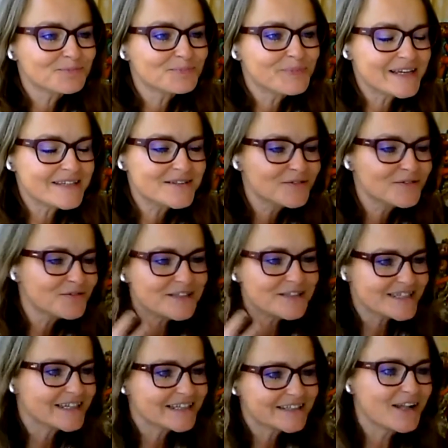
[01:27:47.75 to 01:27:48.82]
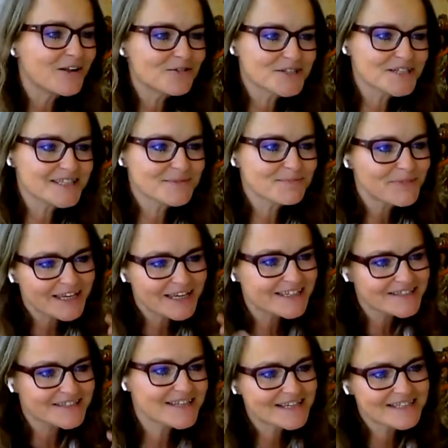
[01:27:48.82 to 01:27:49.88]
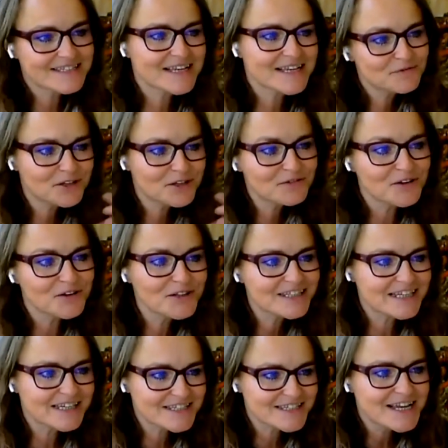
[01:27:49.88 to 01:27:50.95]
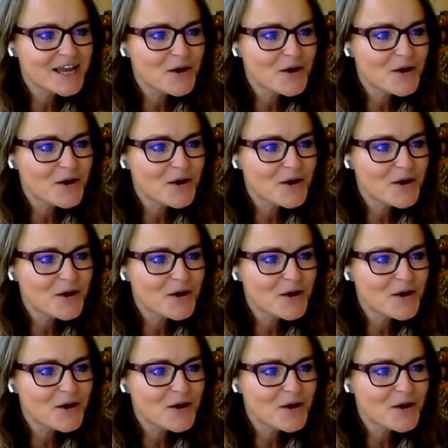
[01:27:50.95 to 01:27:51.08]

based on all these technologies and making sense of all this,